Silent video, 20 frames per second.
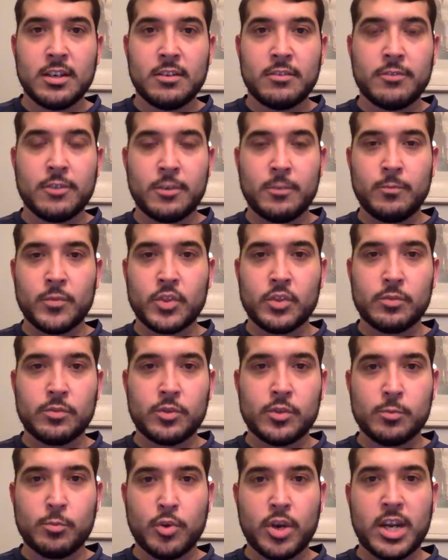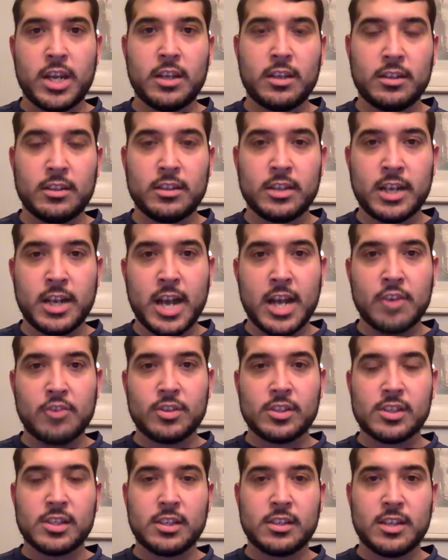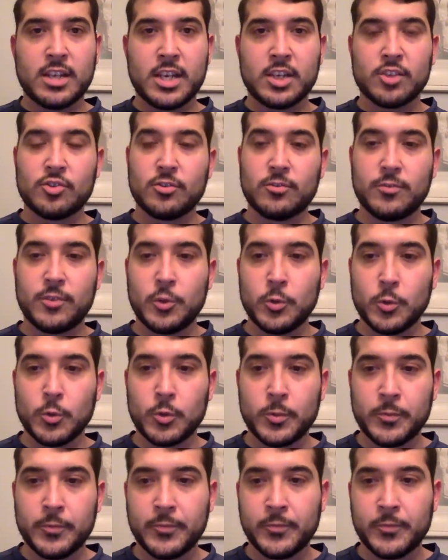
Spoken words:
from spraying the nitrous and the extra fuel.